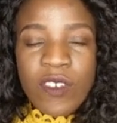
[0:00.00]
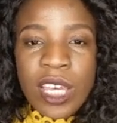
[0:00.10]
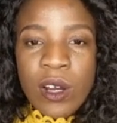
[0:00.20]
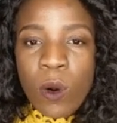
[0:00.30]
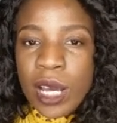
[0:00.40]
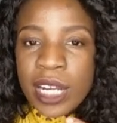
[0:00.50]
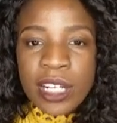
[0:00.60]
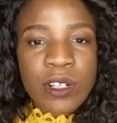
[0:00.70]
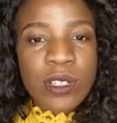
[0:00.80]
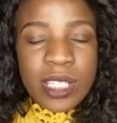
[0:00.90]
feel and
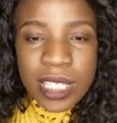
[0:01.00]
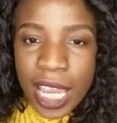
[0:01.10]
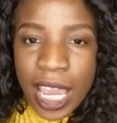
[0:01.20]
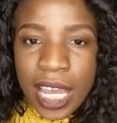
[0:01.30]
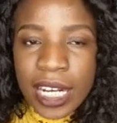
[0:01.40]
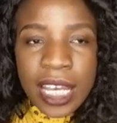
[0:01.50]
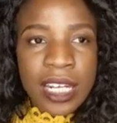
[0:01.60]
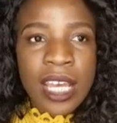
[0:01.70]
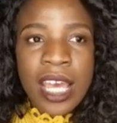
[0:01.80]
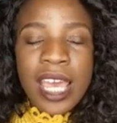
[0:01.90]
understand and